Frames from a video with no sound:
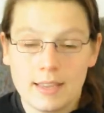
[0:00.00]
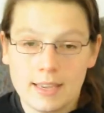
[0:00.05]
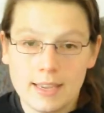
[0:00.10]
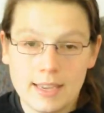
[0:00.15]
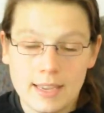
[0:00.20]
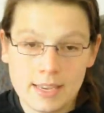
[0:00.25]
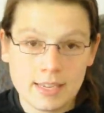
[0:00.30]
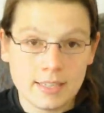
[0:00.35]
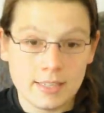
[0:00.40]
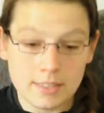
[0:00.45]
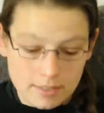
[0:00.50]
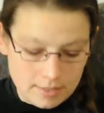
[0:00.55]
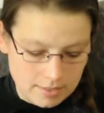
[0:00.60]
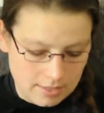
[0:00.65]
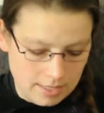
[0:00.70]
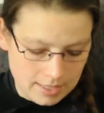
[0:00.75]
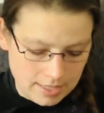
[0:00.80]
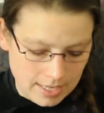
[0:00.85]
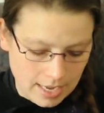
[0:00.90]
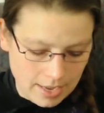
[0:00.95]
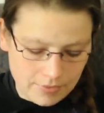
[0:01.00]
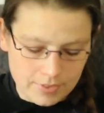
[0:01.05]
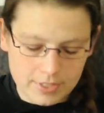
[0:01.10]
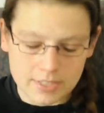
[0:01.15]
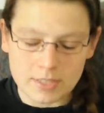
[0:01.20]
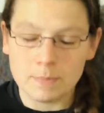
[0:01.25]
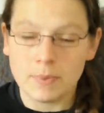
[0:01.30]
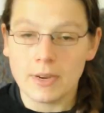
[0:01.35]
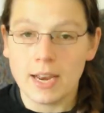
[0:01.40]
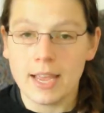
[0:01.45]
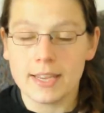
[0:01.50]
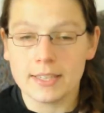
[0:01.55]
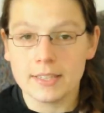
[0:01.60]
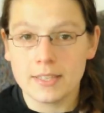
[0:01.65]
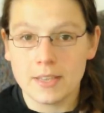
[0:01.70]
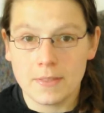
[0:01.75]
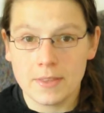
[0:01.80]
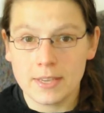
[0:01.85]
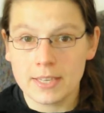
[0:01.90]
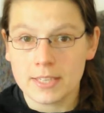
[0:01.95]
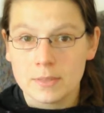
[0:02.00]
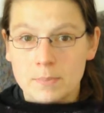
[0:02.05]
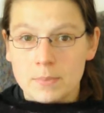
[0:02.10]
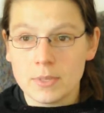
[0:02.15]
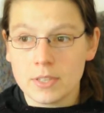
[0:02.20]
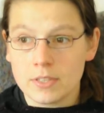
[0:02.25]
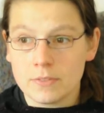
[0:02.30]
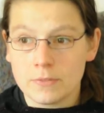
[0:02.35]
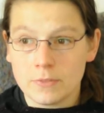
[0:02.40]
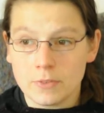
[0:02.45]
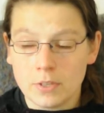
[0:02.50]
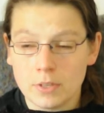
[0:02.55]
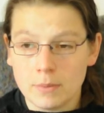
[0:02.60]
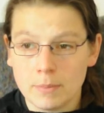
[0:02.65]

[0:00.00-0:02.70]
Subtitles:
It does have its place. I think it's beautiful,